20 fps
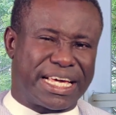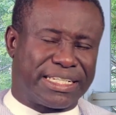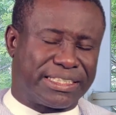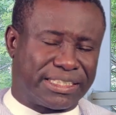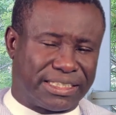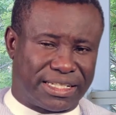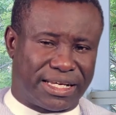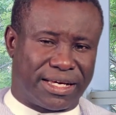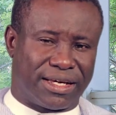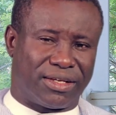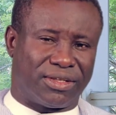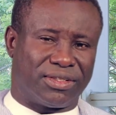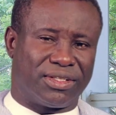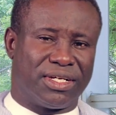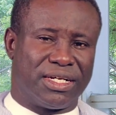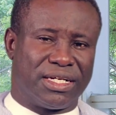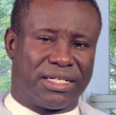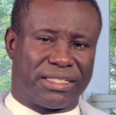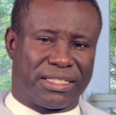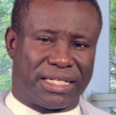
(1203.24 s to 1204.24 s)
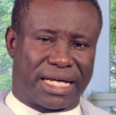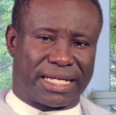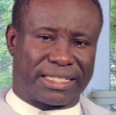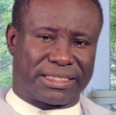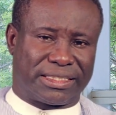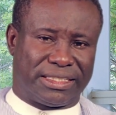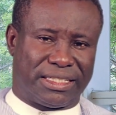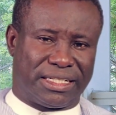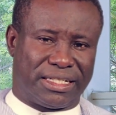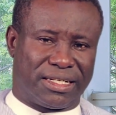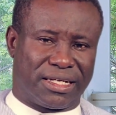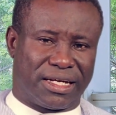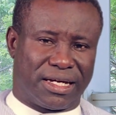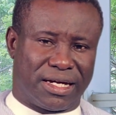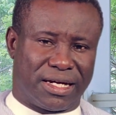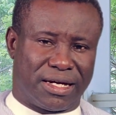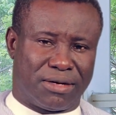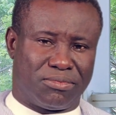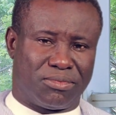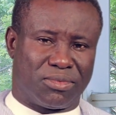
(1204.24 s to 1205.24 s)
HDL. That's the
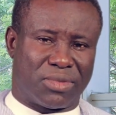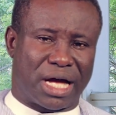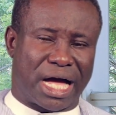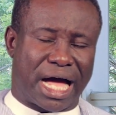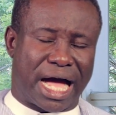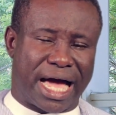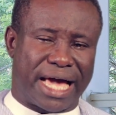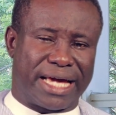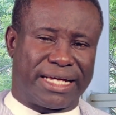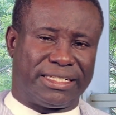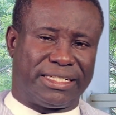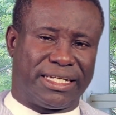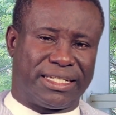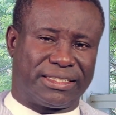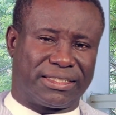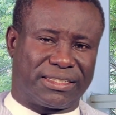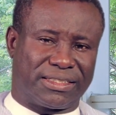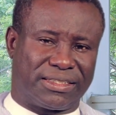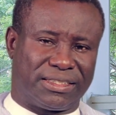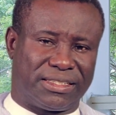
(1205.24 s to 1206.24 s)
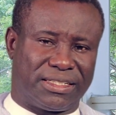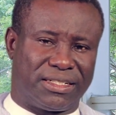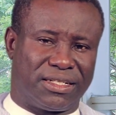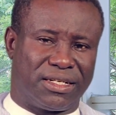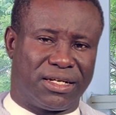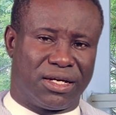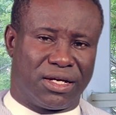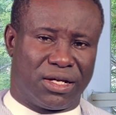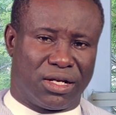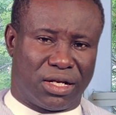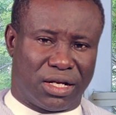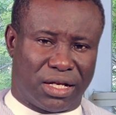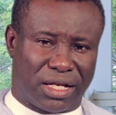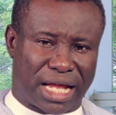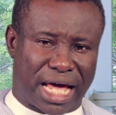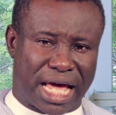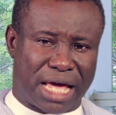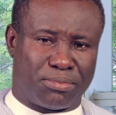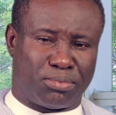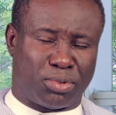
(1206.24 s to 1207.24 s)
high density
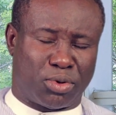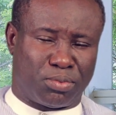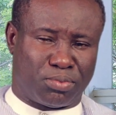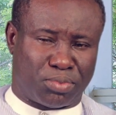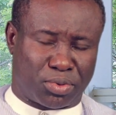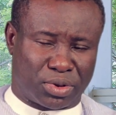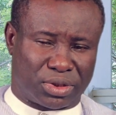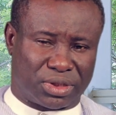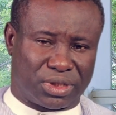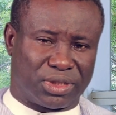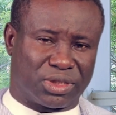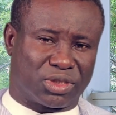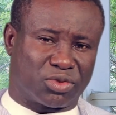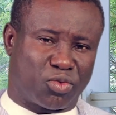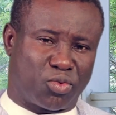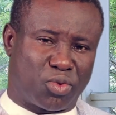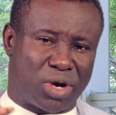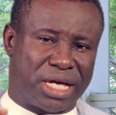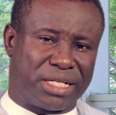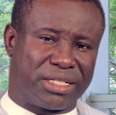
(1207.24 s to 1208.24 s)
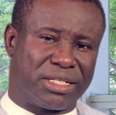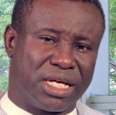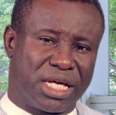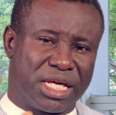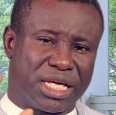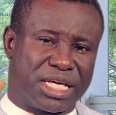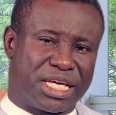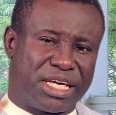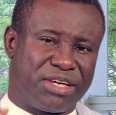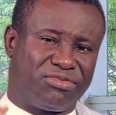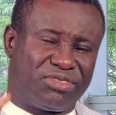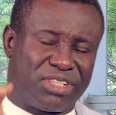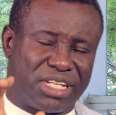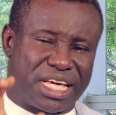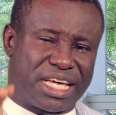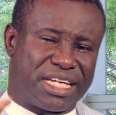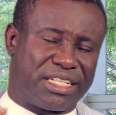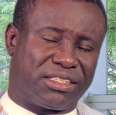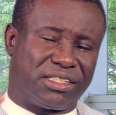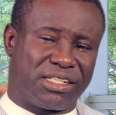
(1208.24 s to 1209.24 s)
lipoproteins. If the
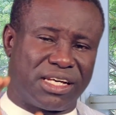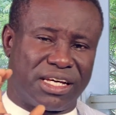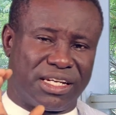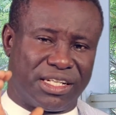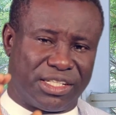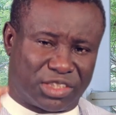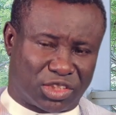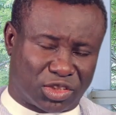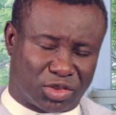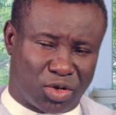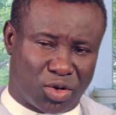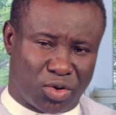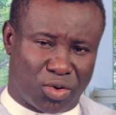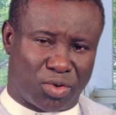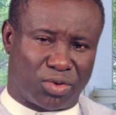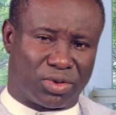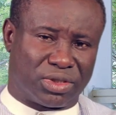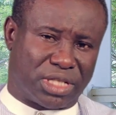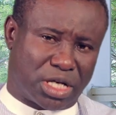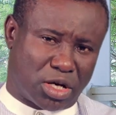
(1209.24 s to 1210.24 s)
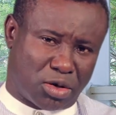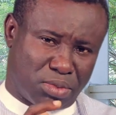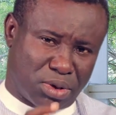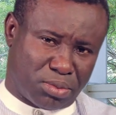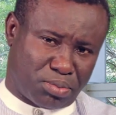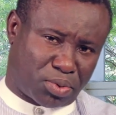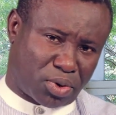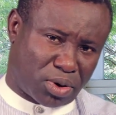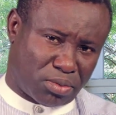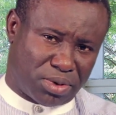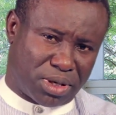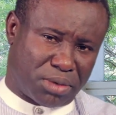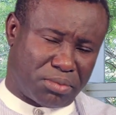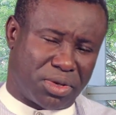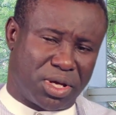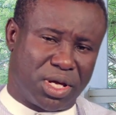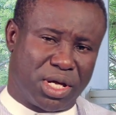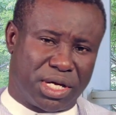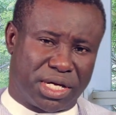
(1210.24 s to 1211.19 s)
HDL is low, there will be a problem.